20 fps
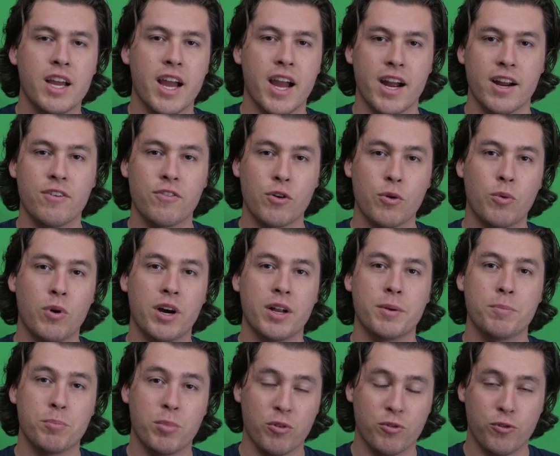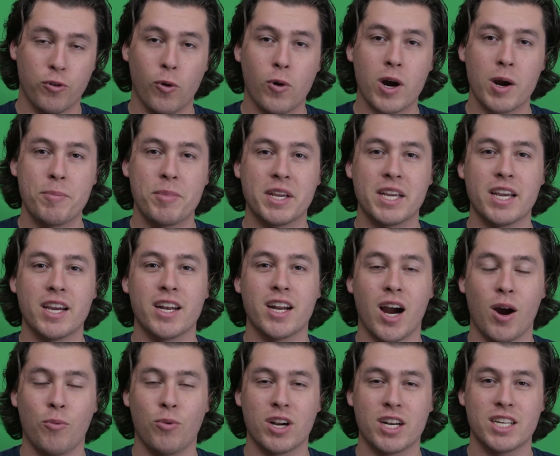Hey everyone, before I begin,
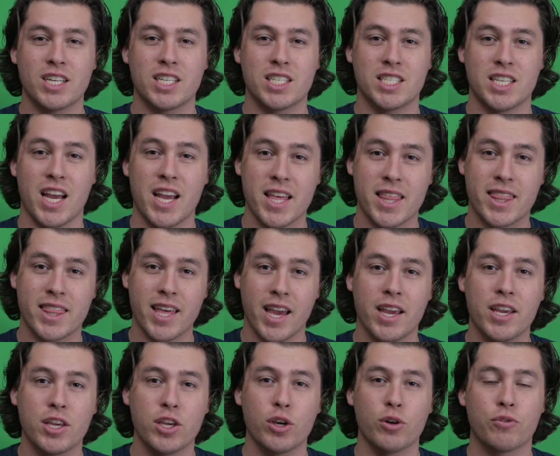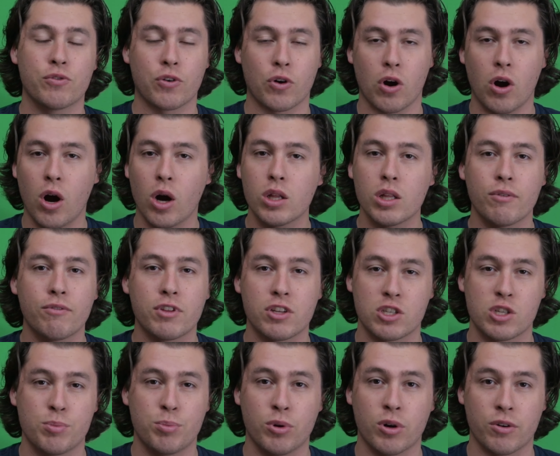I wanted to say thank you for all of
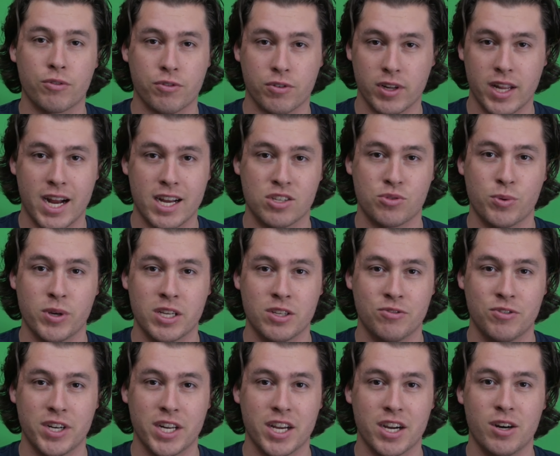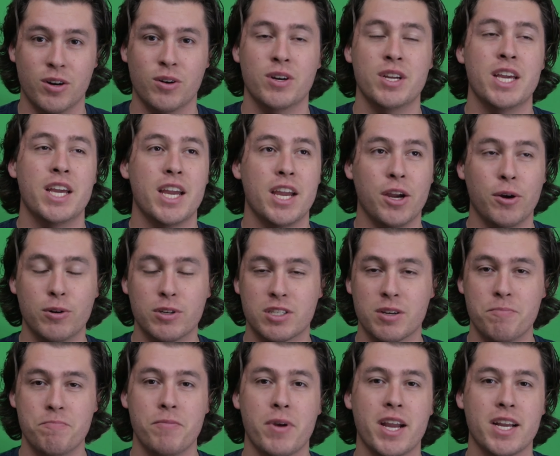the support for last week's video. It was
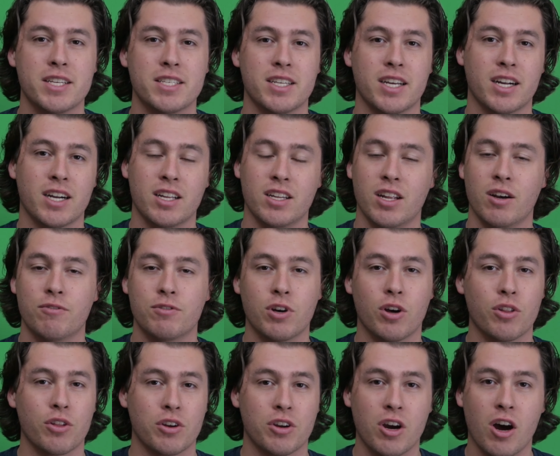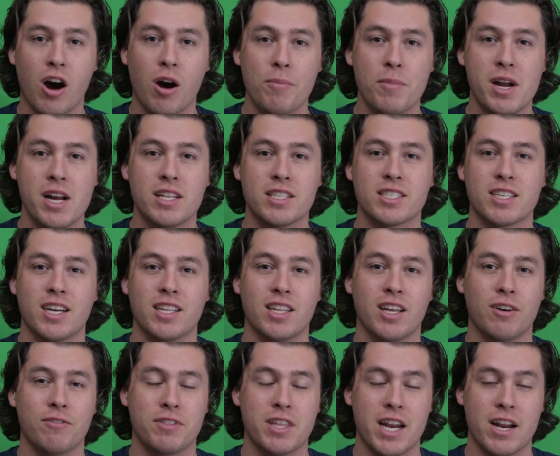amazing. I loved all the comments. I
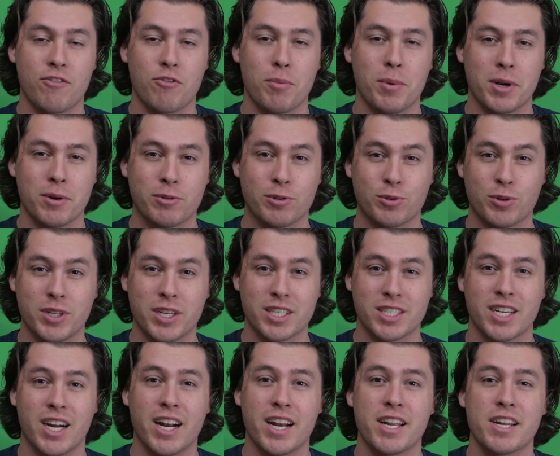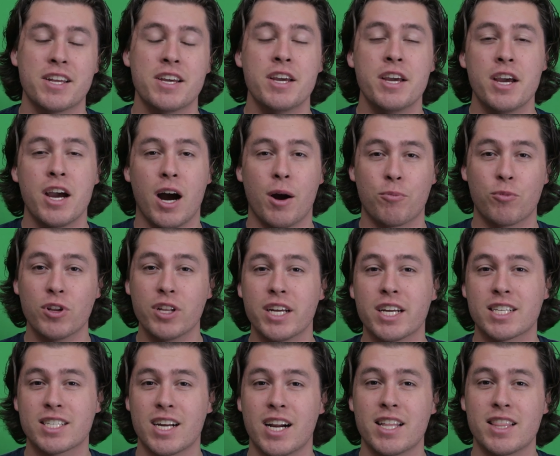loved that everybody was really excited. I'm
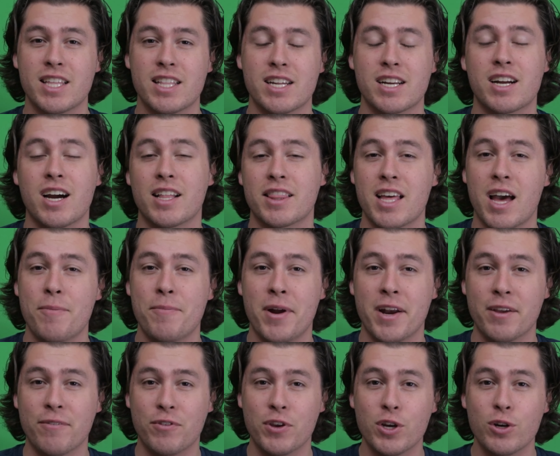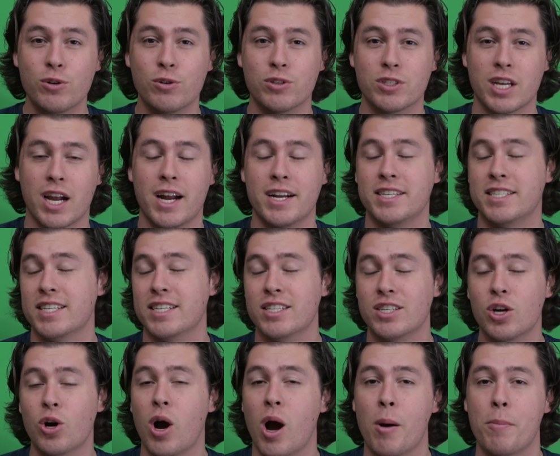really excited that it got that many views. I
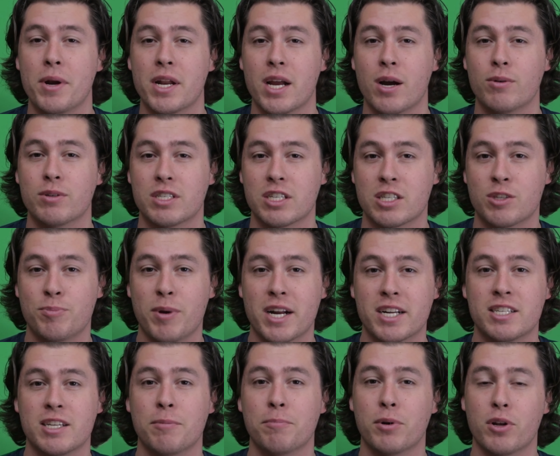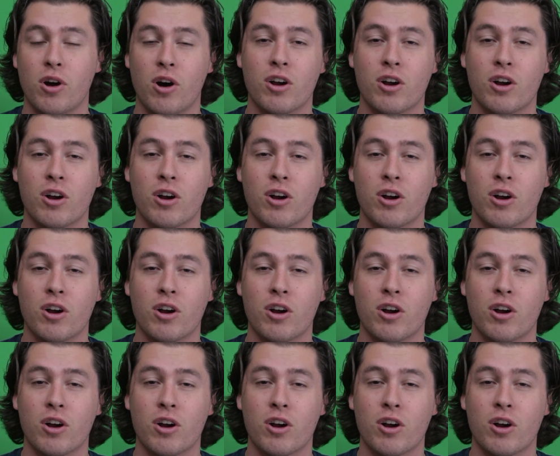didn't know how many I was expecting, but